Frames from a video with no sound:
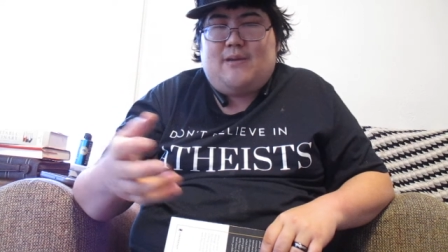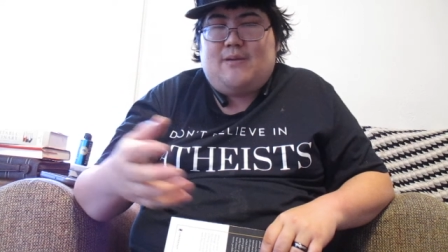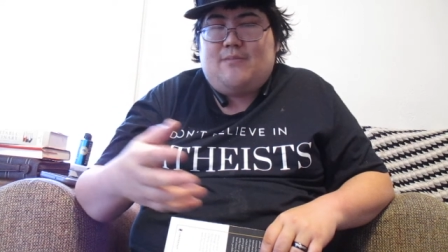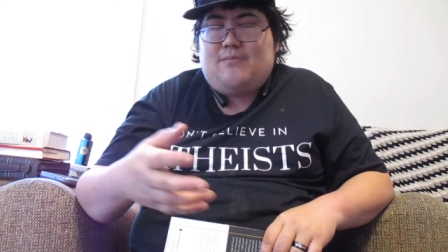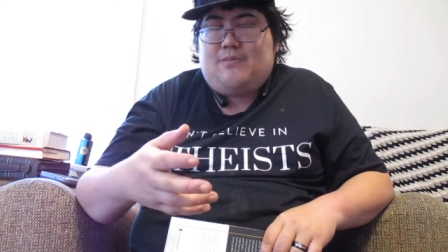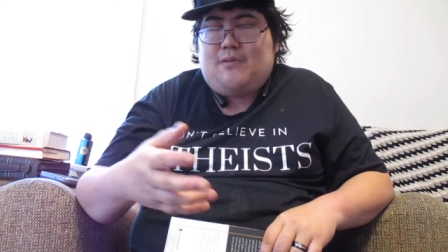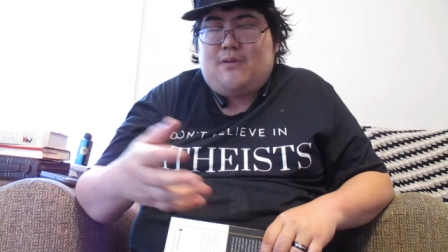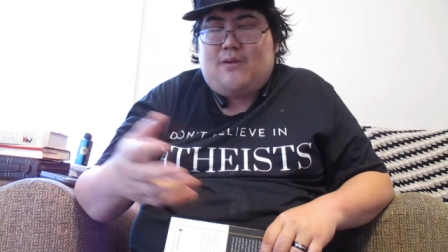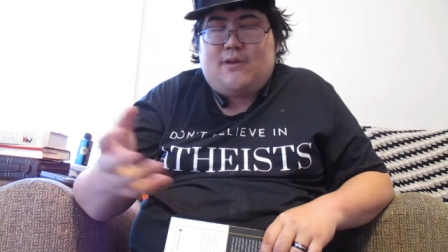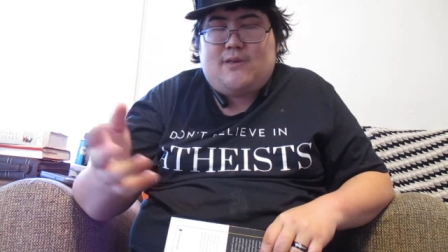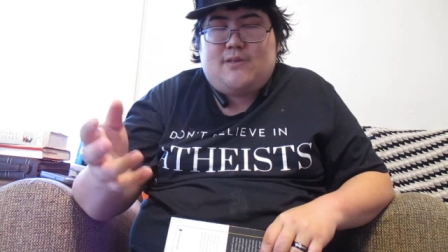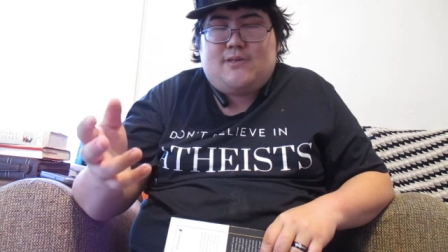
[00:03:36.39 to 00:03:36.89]

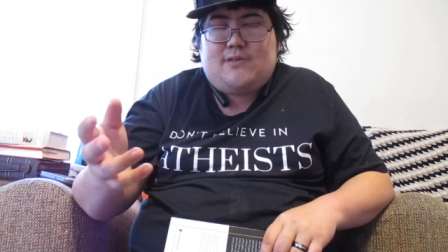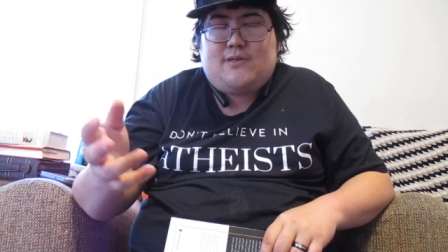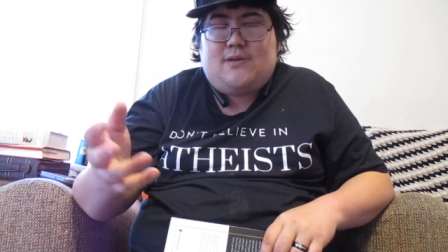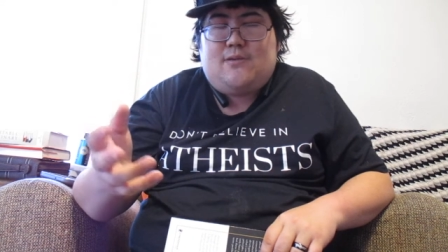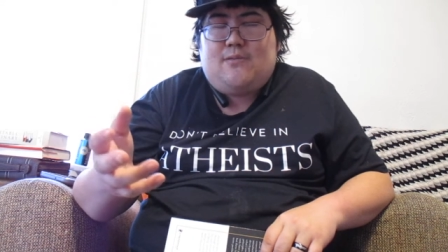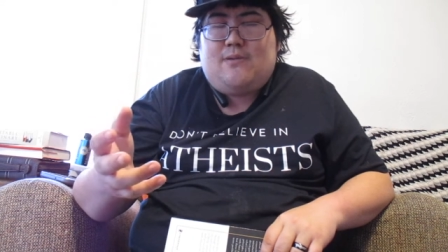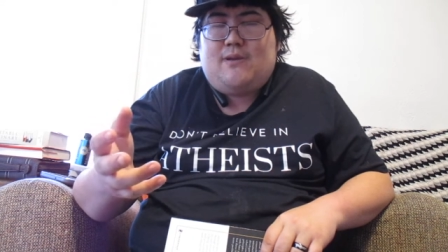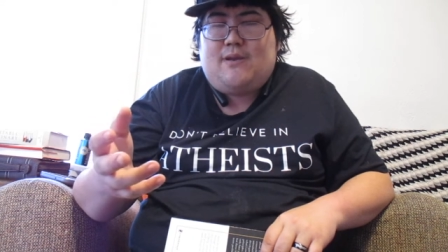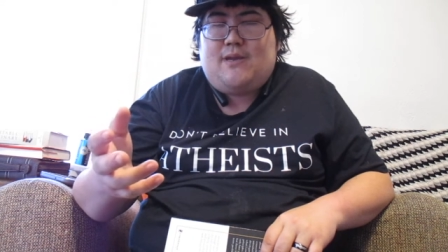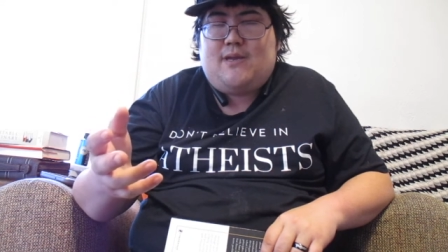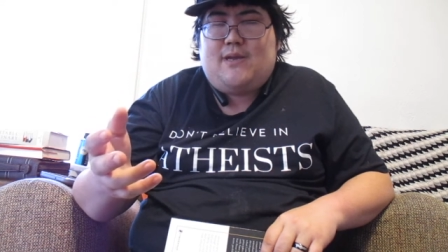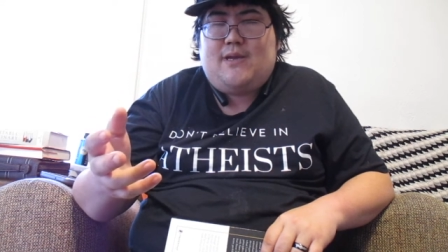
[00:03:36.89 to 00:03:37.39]
Employers
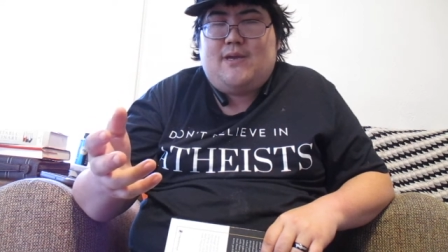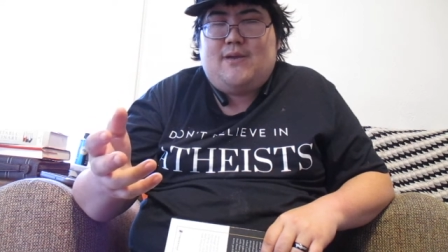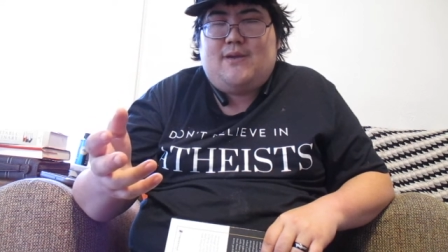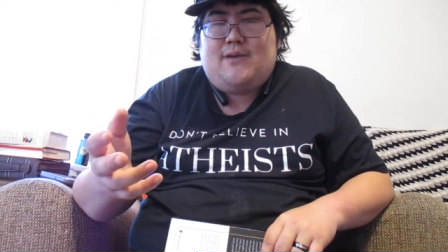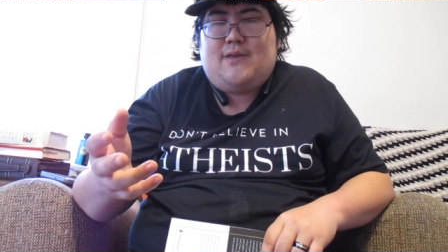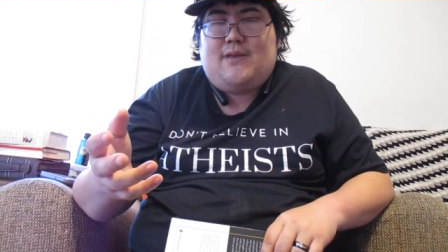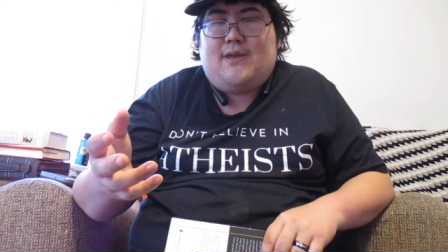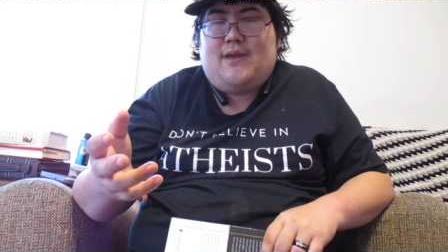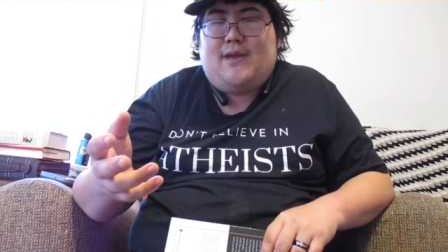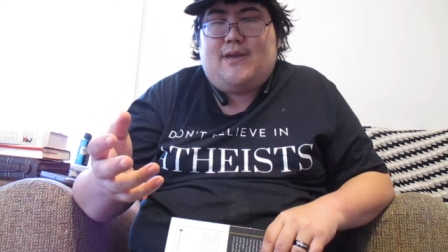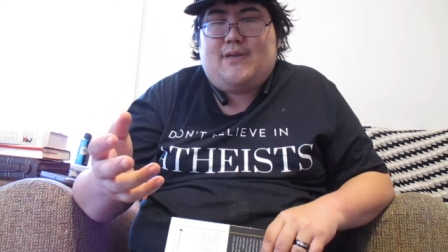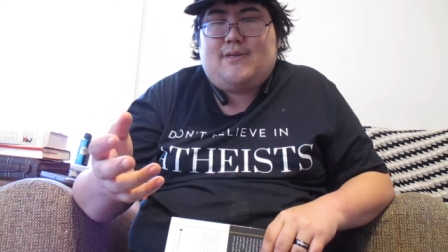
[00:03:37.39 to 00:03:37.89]
don't want to hear
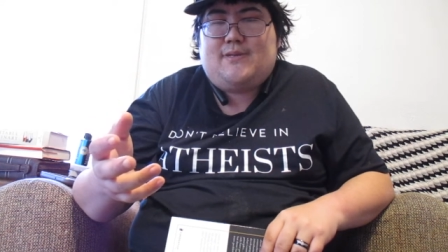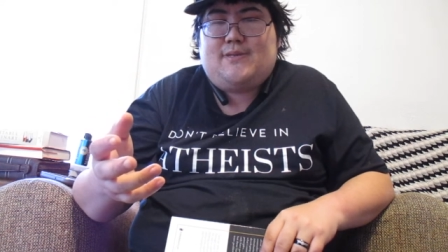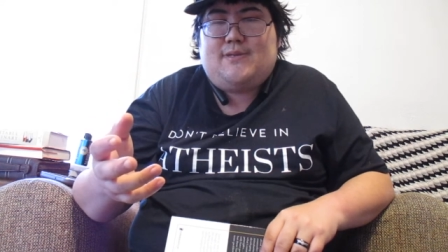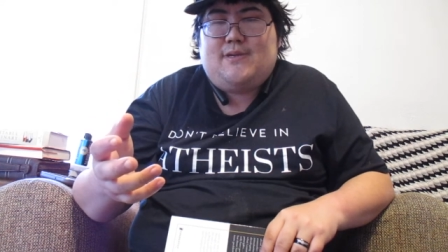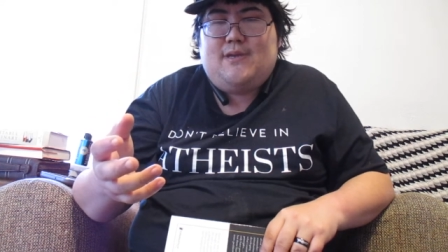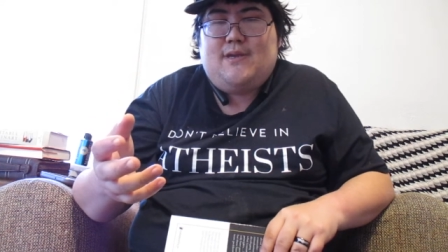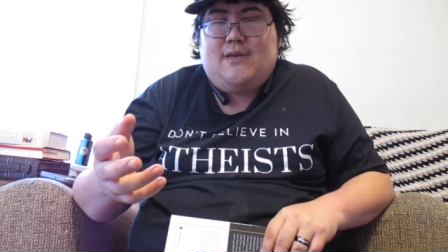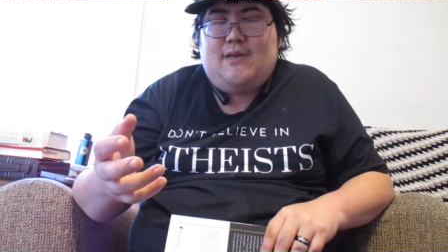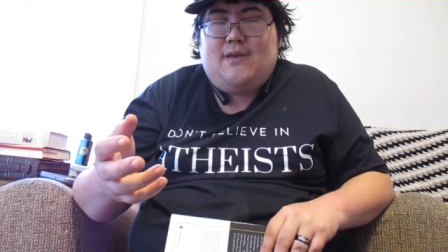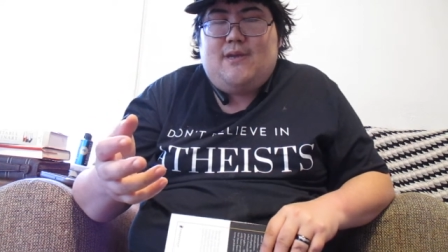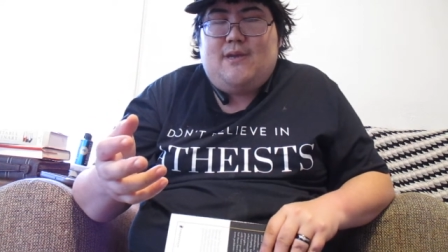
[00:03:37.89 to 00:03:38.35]
that.